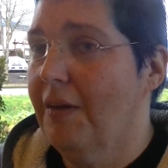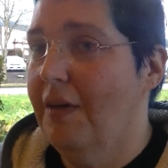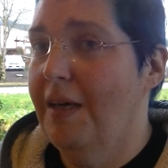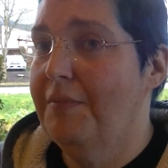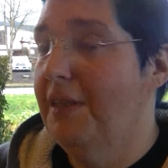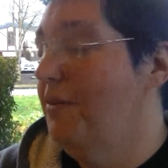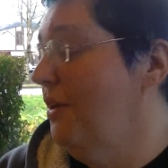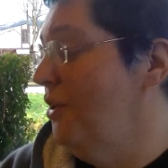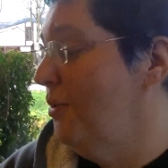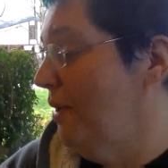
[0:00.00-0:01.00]
I'm saying the
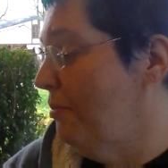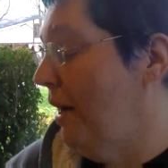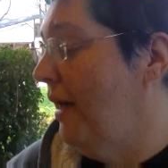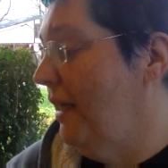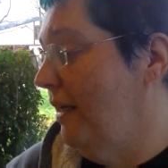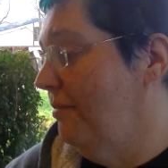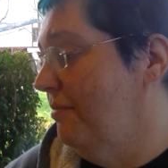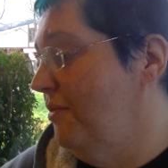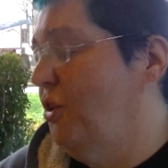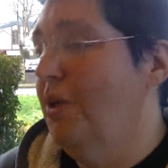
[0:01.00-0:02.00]
human body,
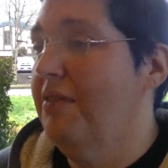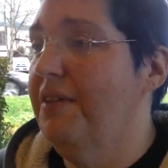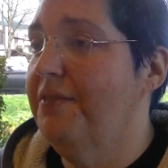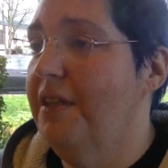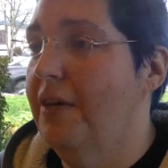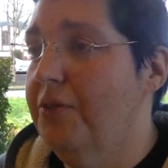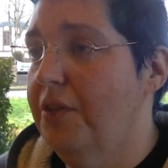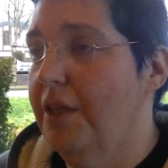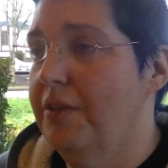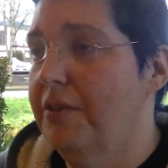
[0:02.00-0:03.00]
250,000
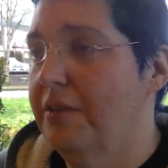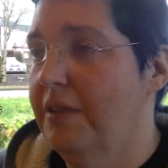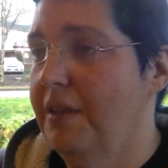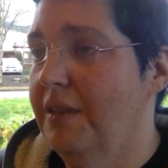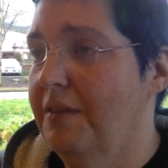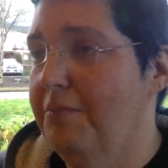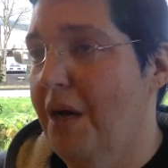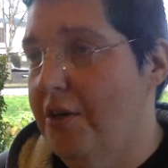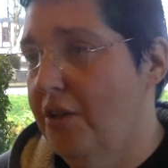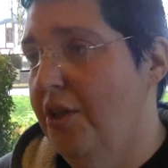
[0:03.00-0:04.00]
years.
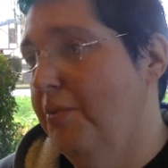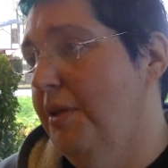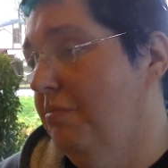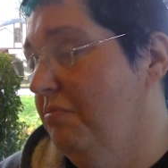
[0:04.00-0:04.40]
Modern human.